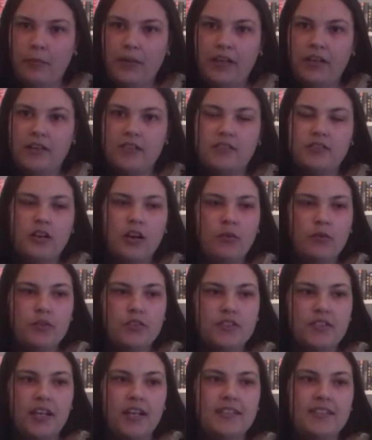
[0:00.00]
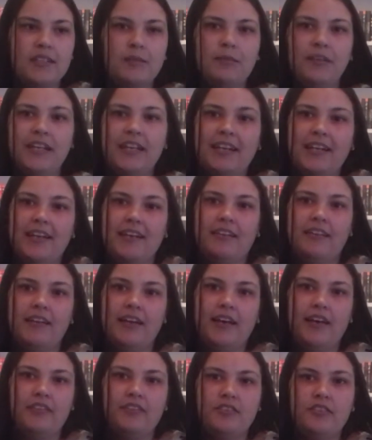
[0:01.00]
because Toru states at the beginning
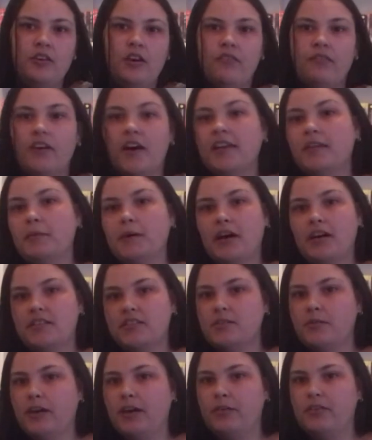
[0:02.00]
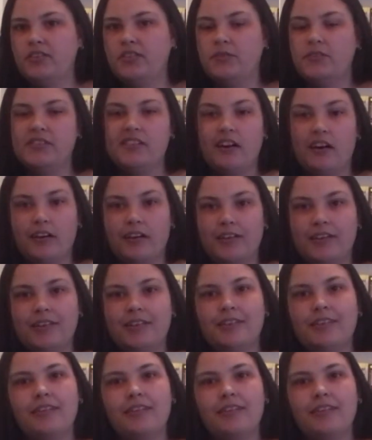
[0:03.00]
that her father passed away when she was young.